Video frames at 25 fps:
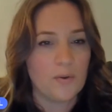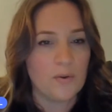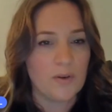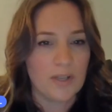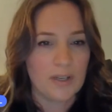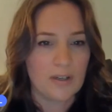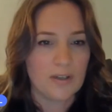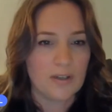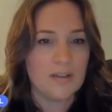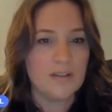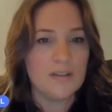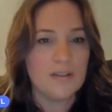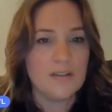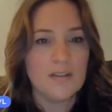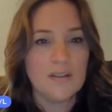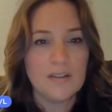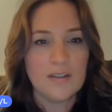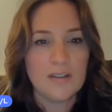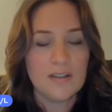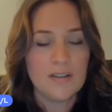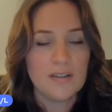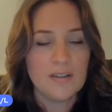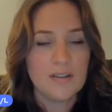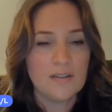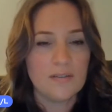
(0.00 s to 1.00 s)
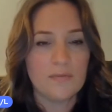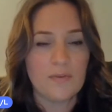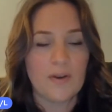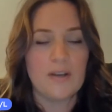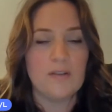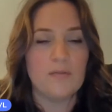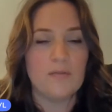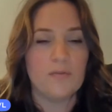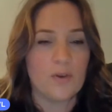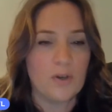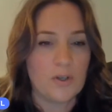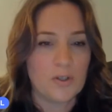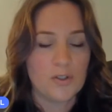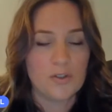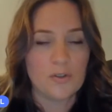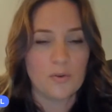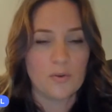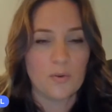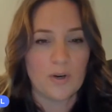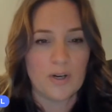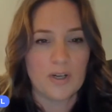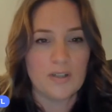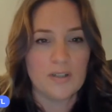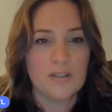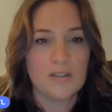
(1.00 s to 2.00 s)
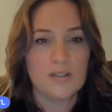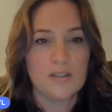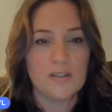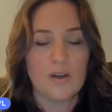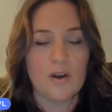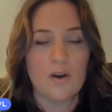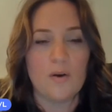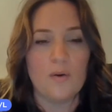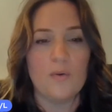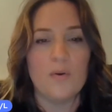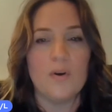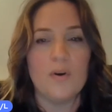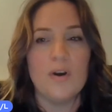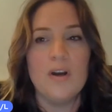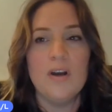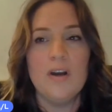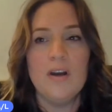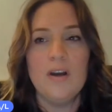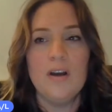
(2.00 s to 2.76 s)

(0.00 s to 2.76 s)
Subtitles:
and fight for insurance. So